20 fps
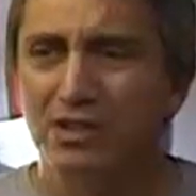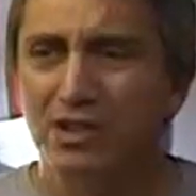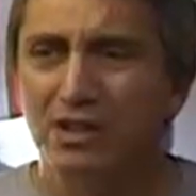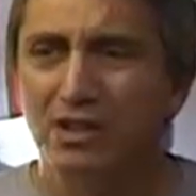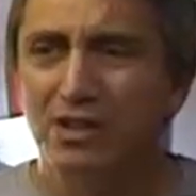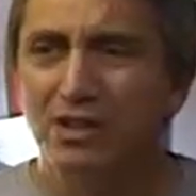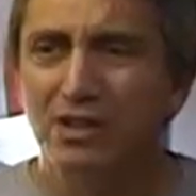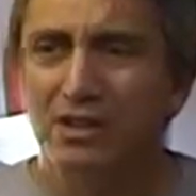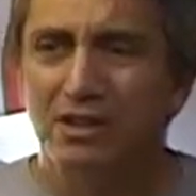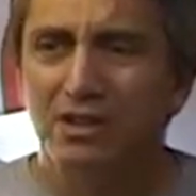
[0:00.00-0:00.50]
I
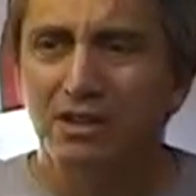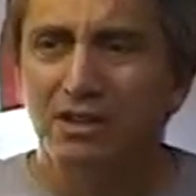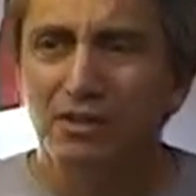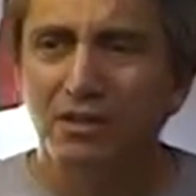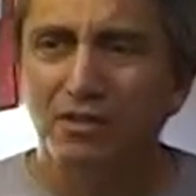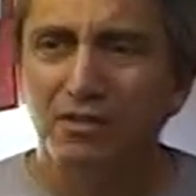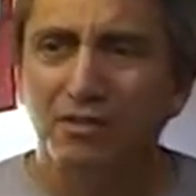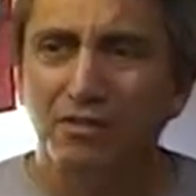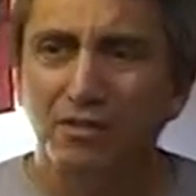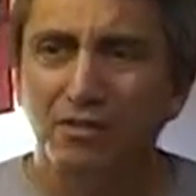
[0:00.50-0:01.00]
love
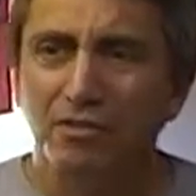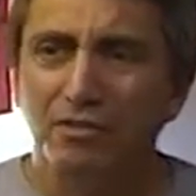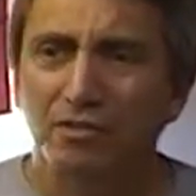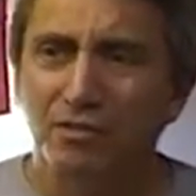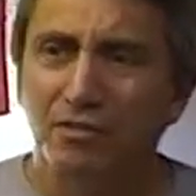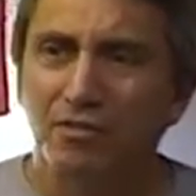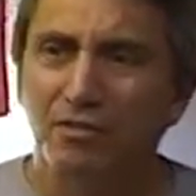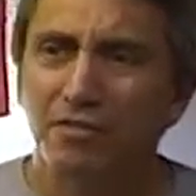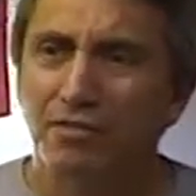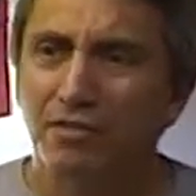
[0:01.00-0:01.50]
Cocker
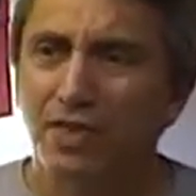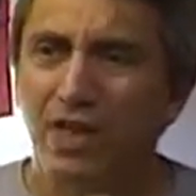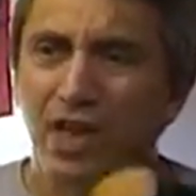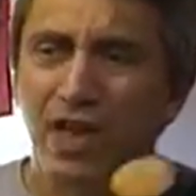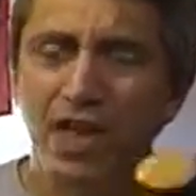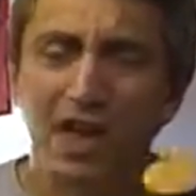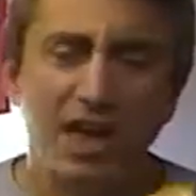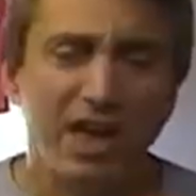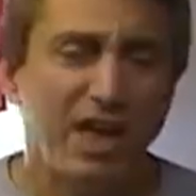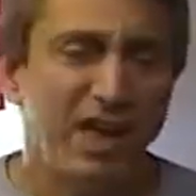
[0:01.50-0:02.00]
Spaniel.
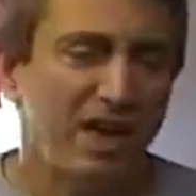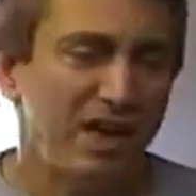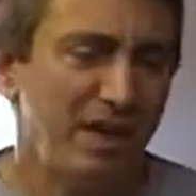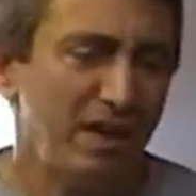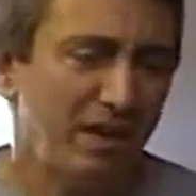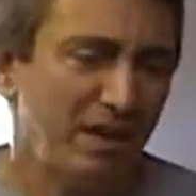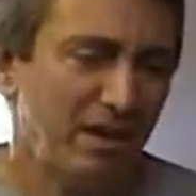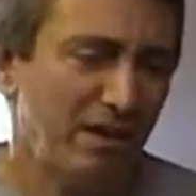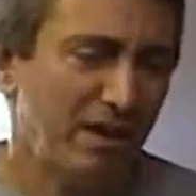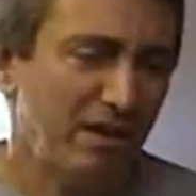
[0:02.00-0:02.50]

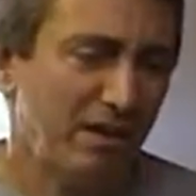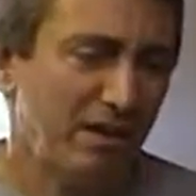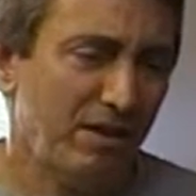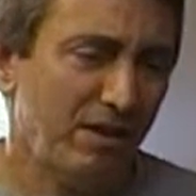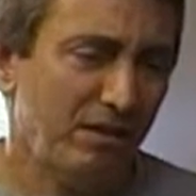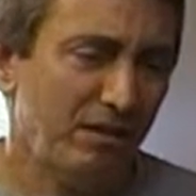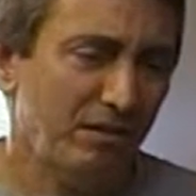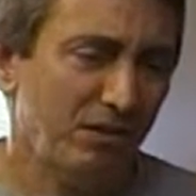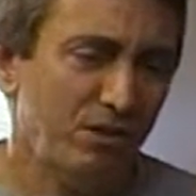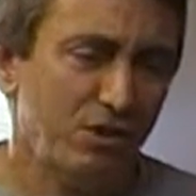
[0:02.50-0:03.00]
They,
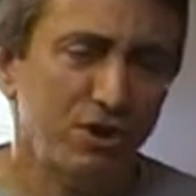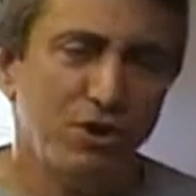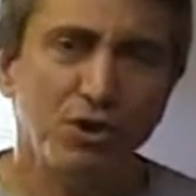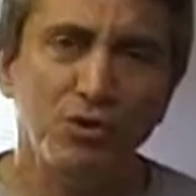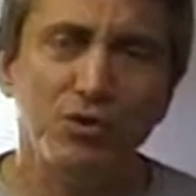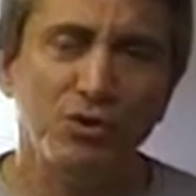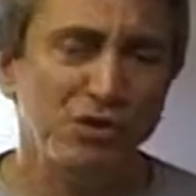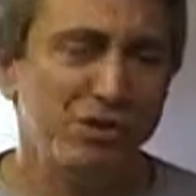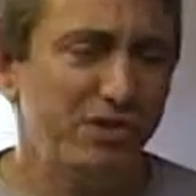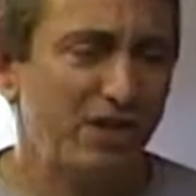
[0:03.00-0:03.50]
they're
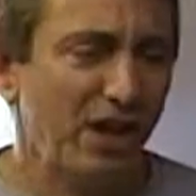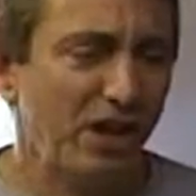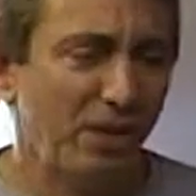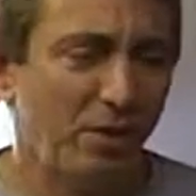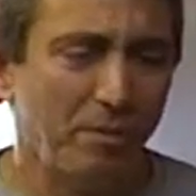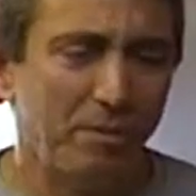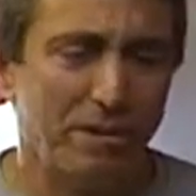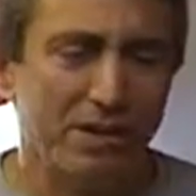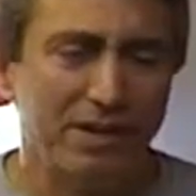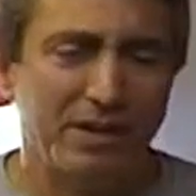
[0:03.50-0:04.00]
cute as
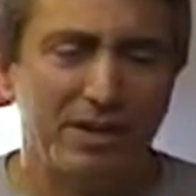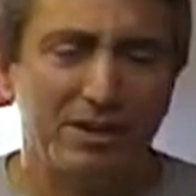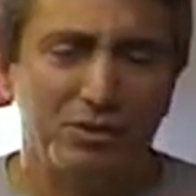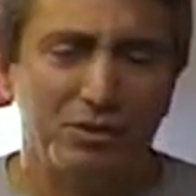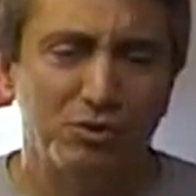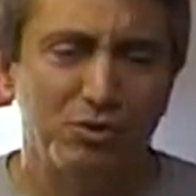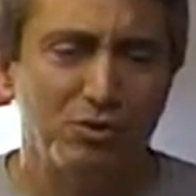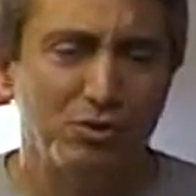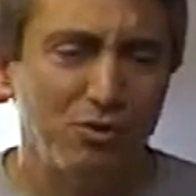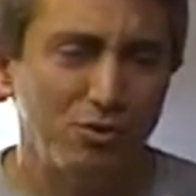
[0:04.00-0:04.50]
hell, but they're
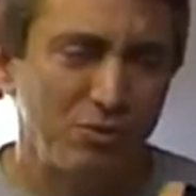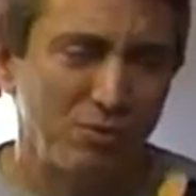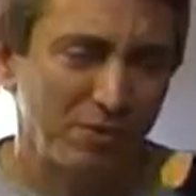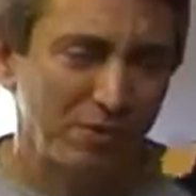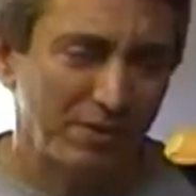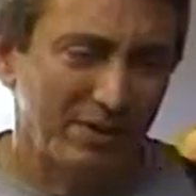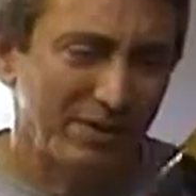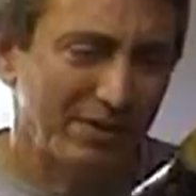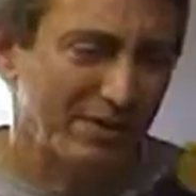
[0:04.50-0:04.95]
too.